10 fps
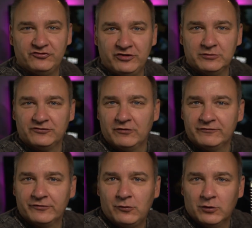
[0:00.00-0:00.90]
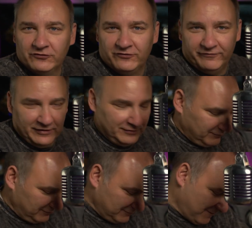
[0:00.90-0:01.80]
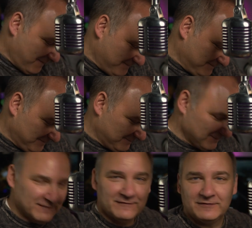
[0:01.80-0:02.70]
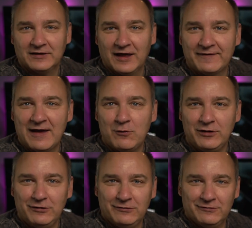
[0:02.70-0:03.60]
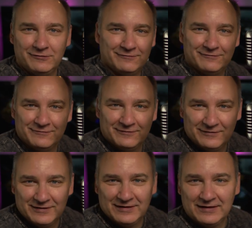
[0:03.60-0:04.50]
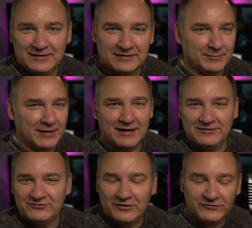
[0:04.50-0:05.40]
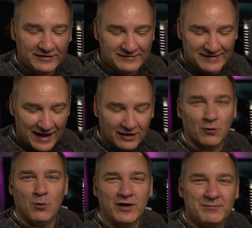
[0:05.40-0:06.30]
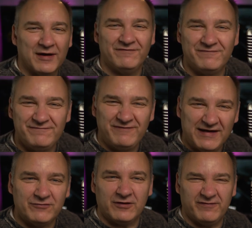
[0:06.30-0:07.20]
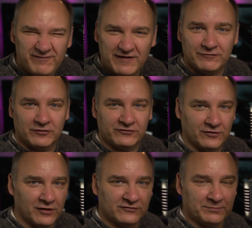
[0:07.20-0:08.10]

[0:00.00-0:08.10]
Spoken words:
she was over the worst of it. Got that one? Come on, Chelsea Dagger, one of my favorite songs